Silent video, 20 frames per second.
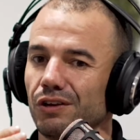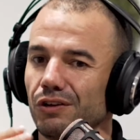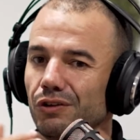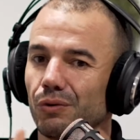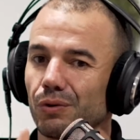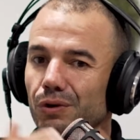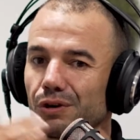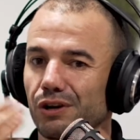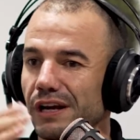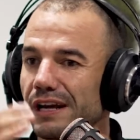
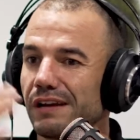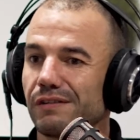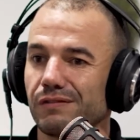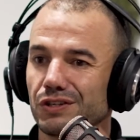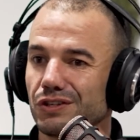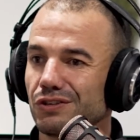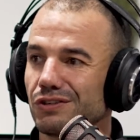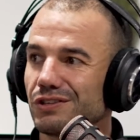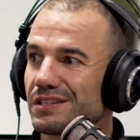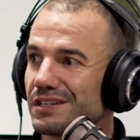your creative
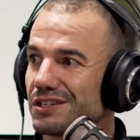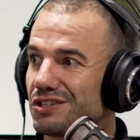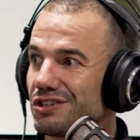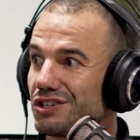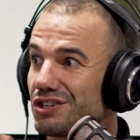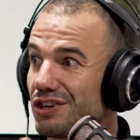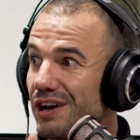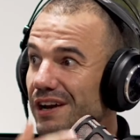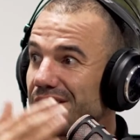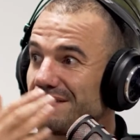course, juices, yeah. you're
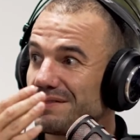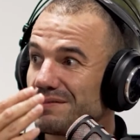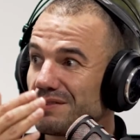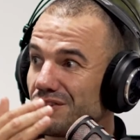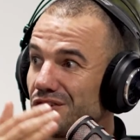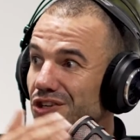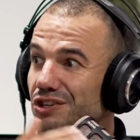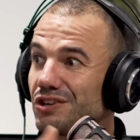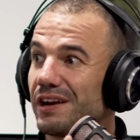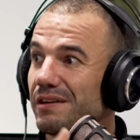trying to
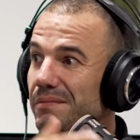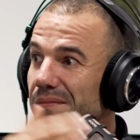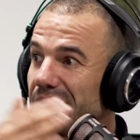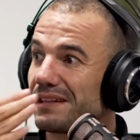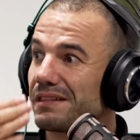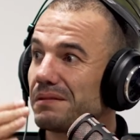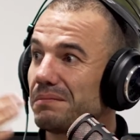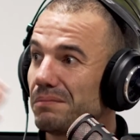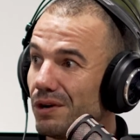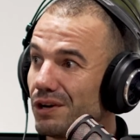you're trying to
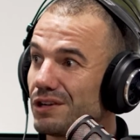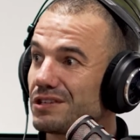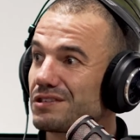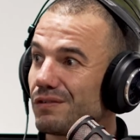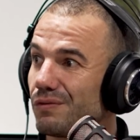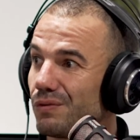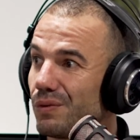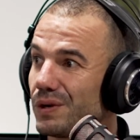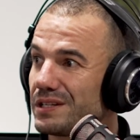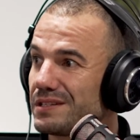make the most
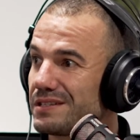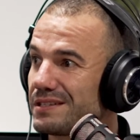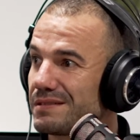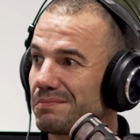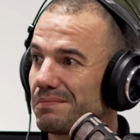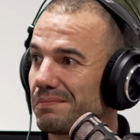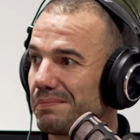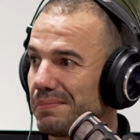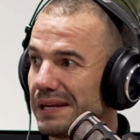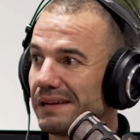of what's
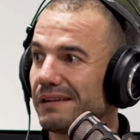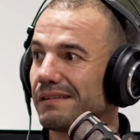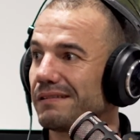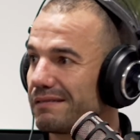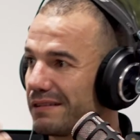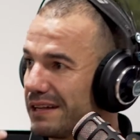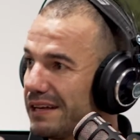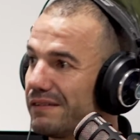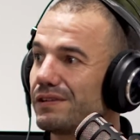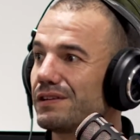been
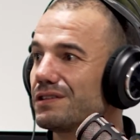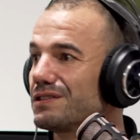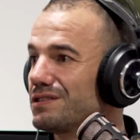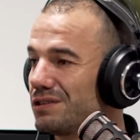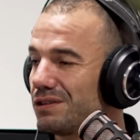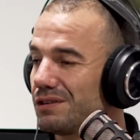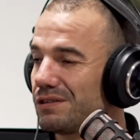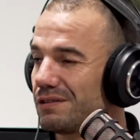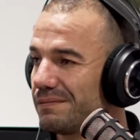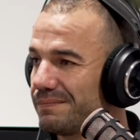given
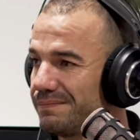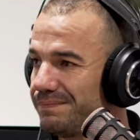to you.